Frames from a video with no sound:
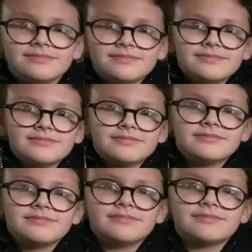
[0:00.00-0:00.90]

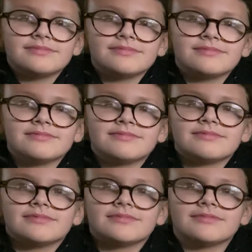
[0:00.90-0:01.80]

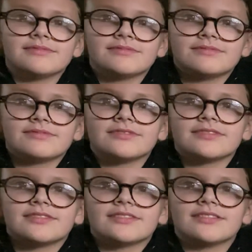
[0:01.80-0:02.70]

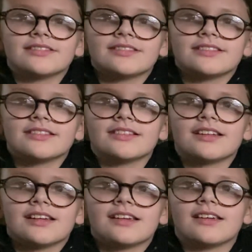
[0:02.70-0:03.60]

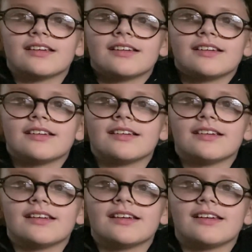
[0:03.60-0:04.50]

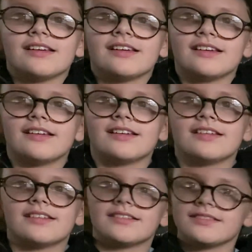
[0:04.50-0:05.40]

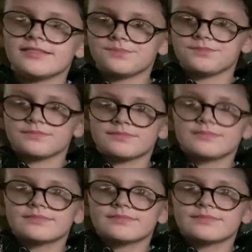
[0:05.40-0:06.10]
(silent)